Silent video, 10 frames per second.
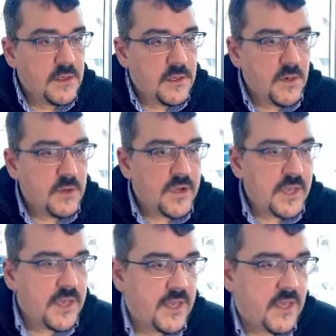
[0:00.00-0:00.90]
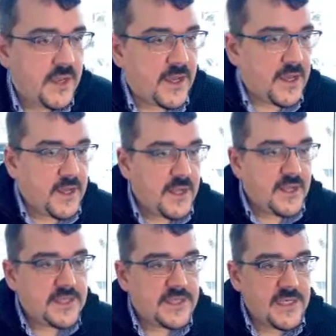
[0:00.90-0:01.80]
Okay,
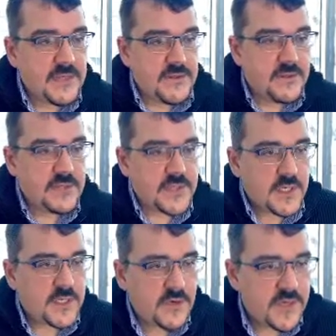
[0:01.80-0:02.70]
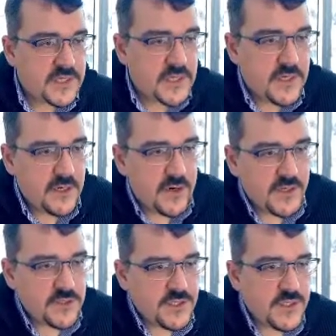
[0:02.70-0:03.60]
let's see. There's a question here. Exercise